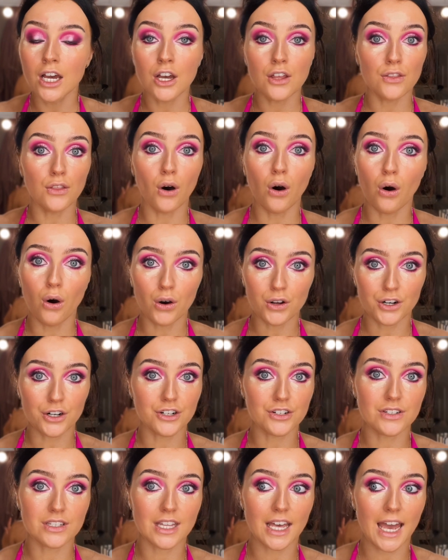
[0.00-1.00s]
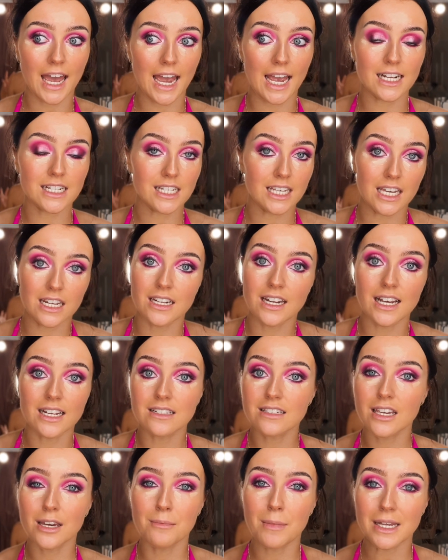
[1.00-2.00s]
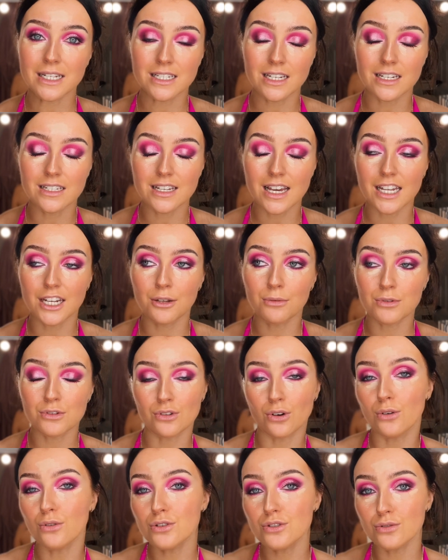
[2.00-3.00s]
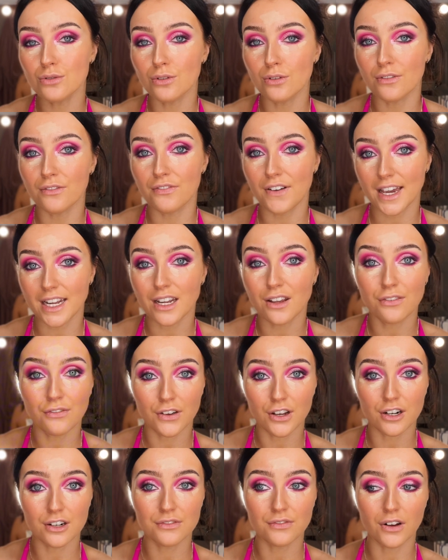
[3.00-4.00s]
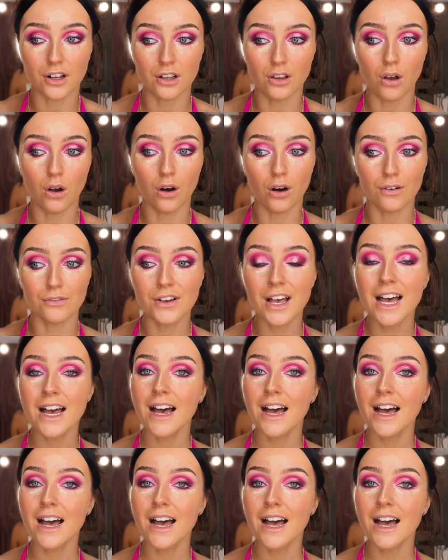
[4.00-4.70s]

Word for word: the horrors that Ed Gein had committed and he was also very fearful of